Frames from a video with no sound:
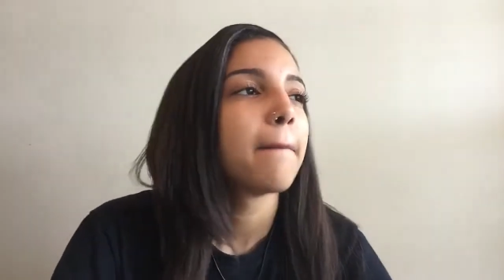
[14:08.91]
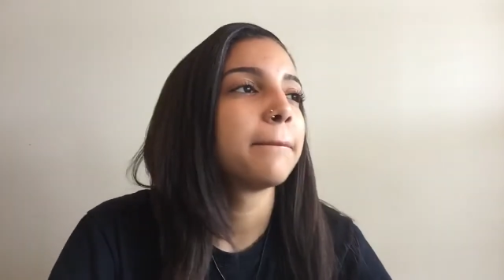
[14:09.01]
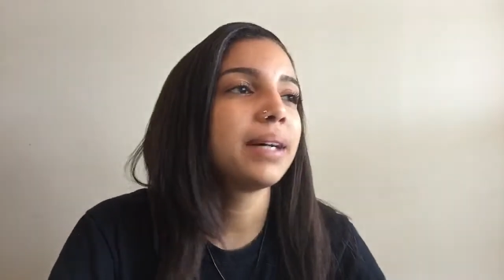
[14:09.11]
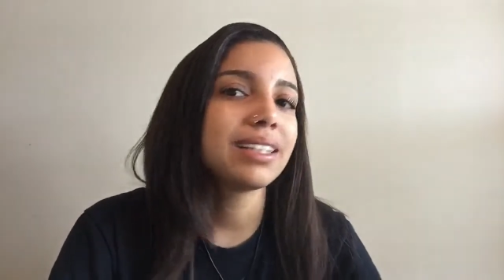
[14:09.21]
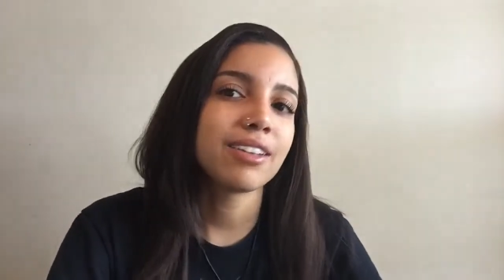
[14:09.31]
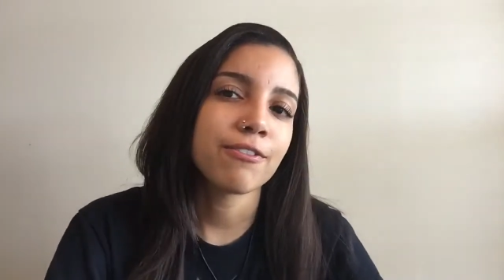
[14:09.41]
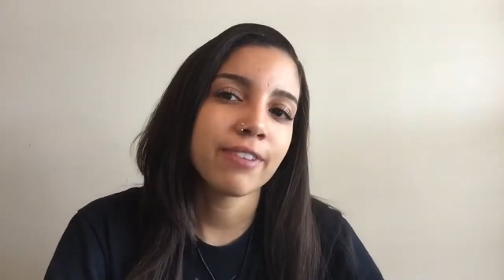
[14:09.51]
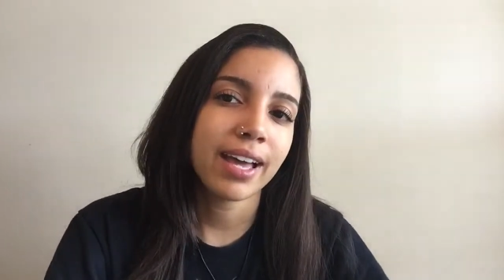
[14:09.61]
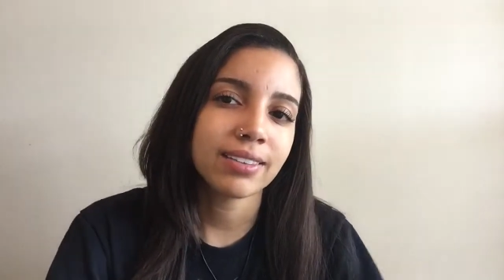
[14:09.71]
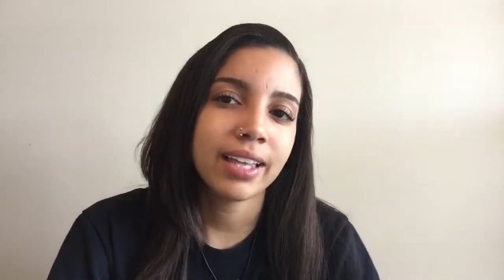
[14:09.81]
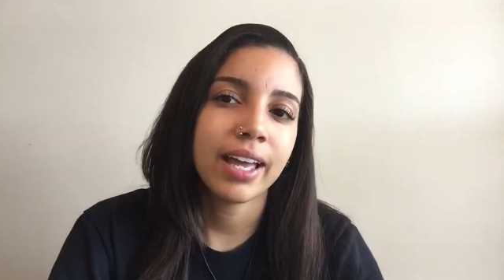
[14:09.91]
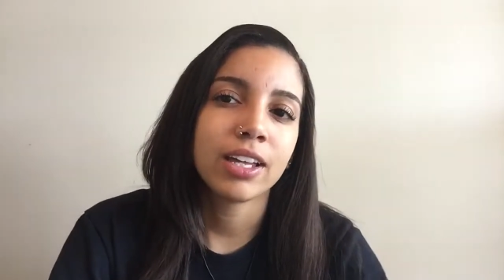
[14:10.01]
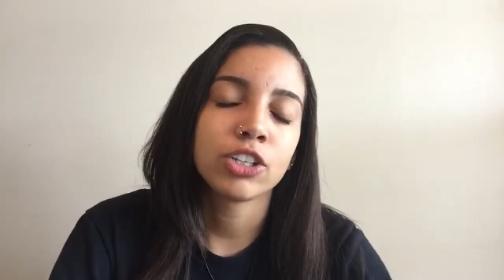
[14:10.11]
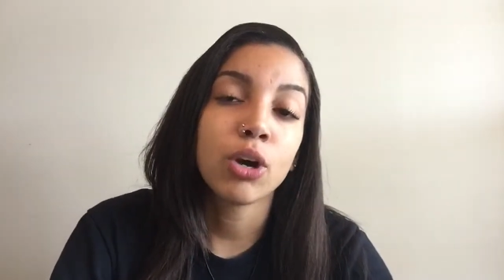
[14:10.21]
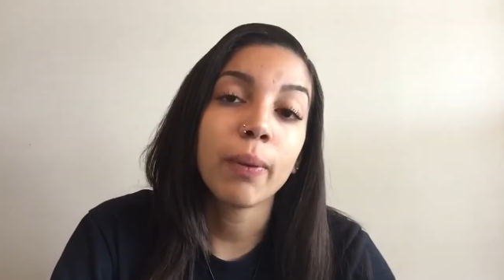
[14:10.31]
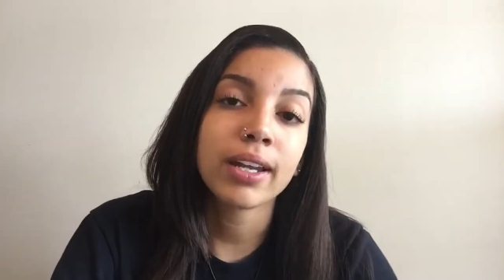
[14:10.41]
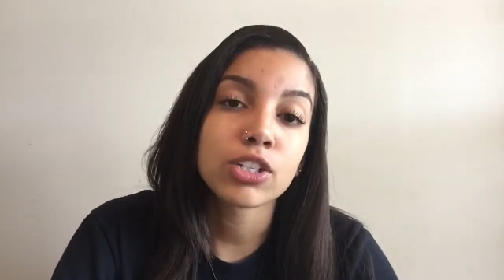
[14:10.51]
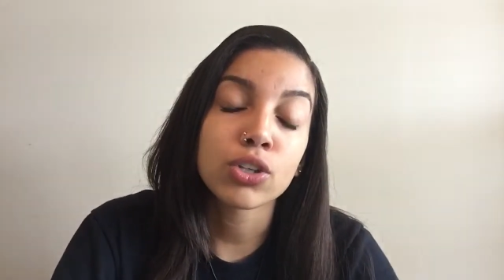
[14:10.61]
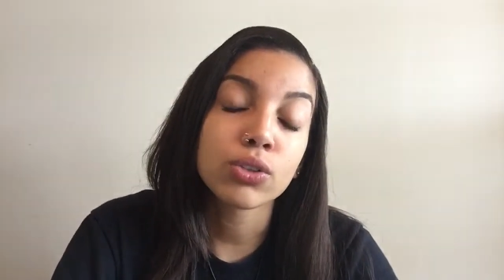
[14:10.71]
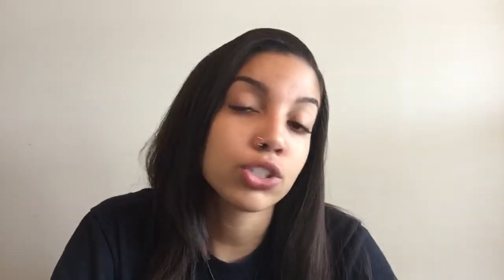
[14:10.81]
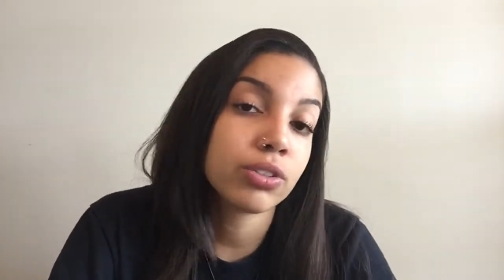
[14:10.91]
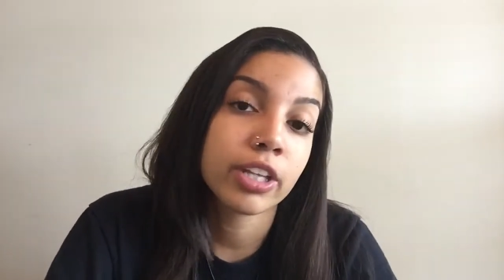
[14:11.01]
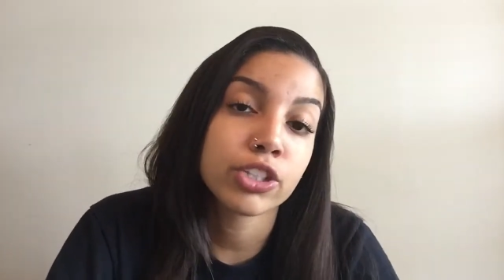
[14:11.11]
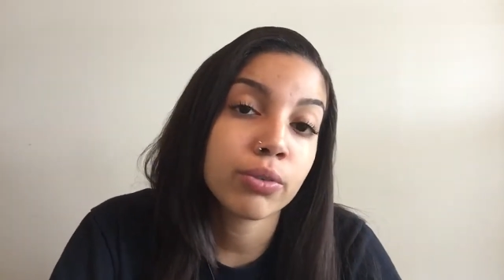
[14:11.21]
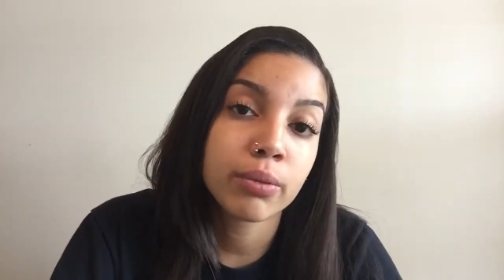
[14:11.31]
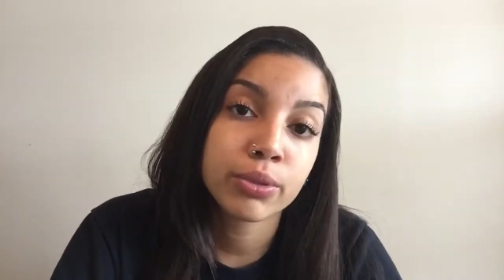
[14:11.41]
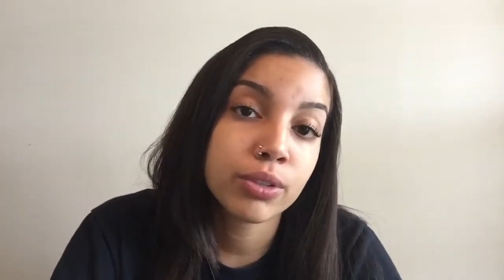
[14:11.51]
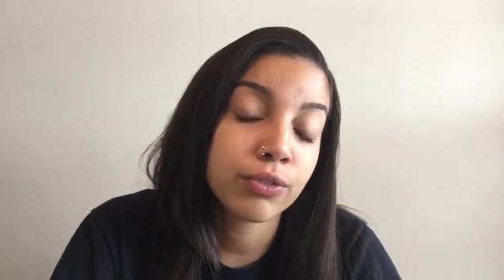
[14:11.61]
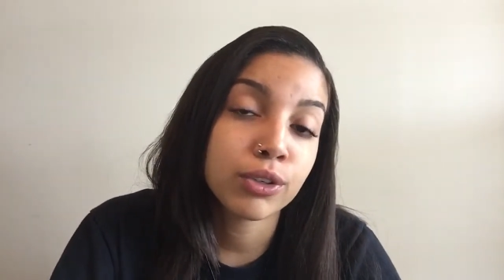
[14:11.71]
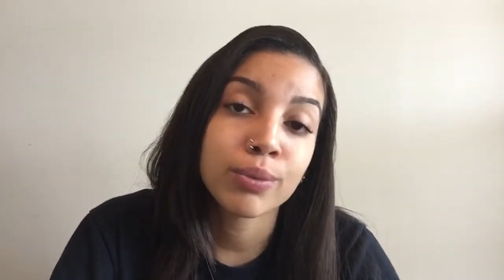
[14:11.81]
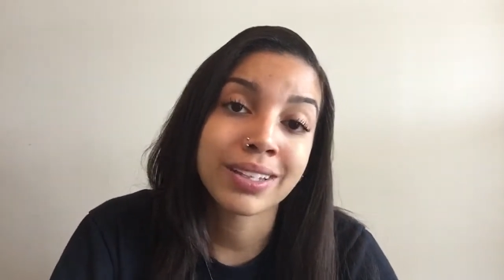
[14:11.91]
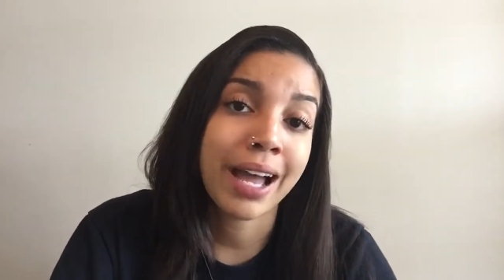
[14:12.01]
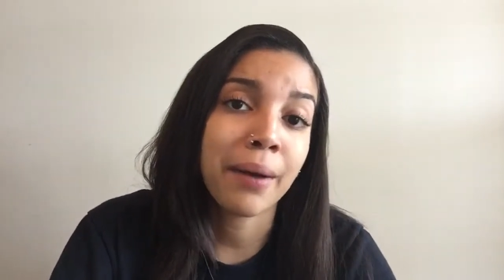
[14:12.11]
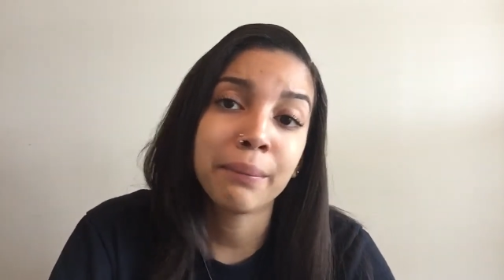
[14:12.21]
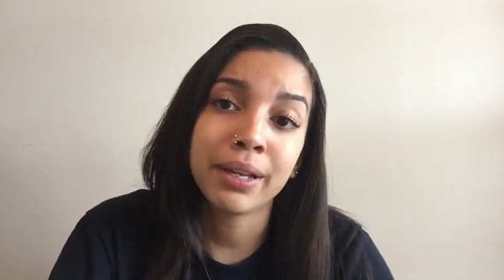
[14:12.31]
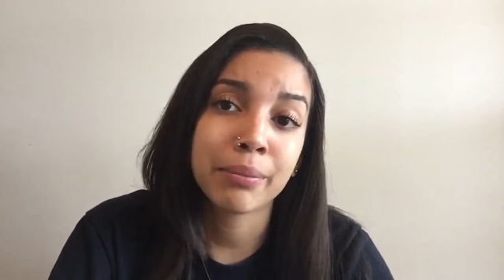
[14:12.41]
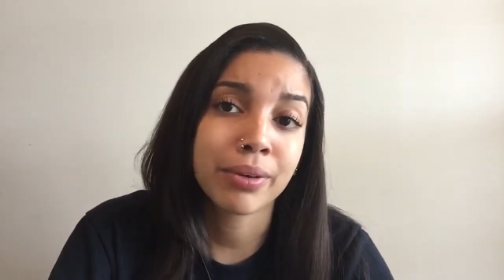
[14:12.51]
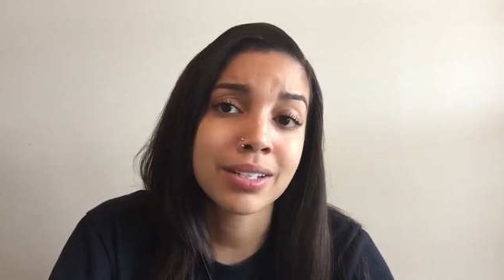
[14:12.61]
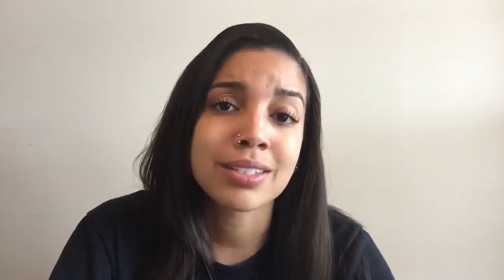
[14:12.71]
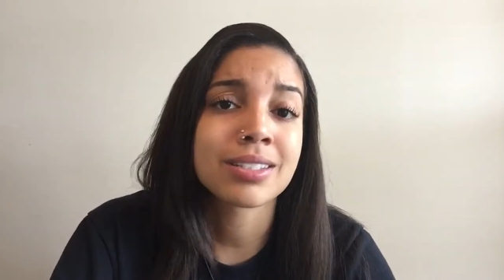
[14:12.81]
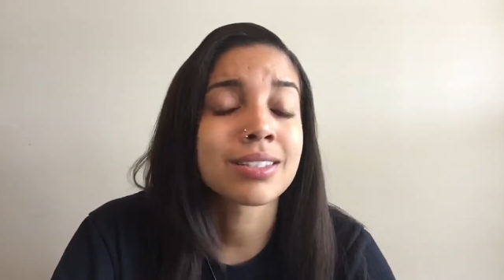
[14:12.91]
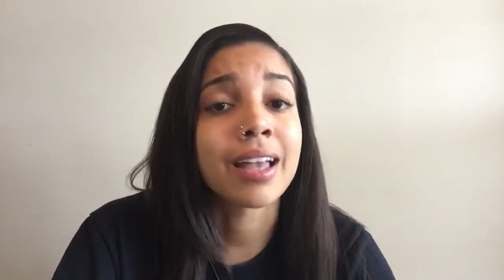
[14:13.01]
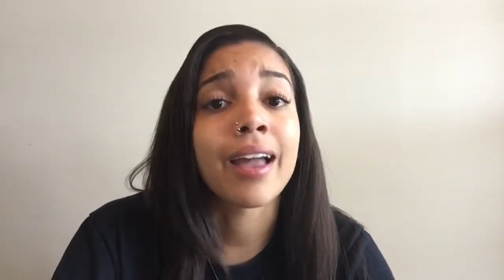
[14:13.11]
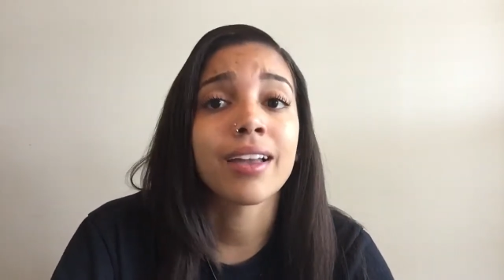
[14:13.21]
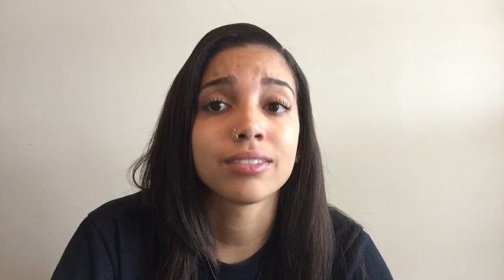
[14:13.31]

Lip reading: But the fact that nobody told you that you were beautiful without big breasts is sad.